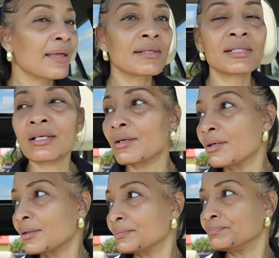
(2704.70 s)

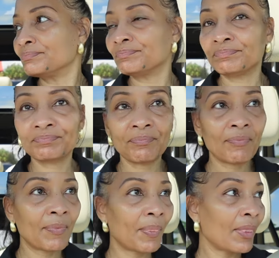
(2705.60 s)
So
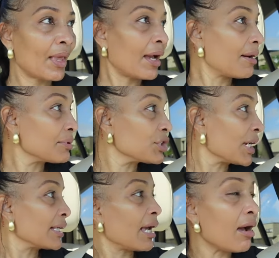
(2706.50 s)
I will
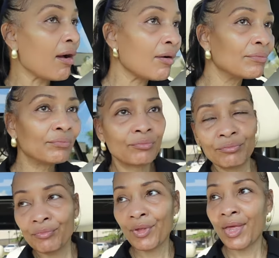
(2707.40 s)
check y'all
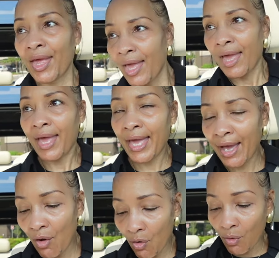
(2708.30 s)
at
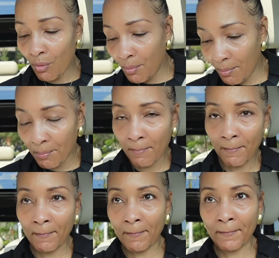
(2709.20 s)

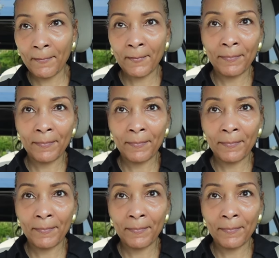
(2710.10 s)
home.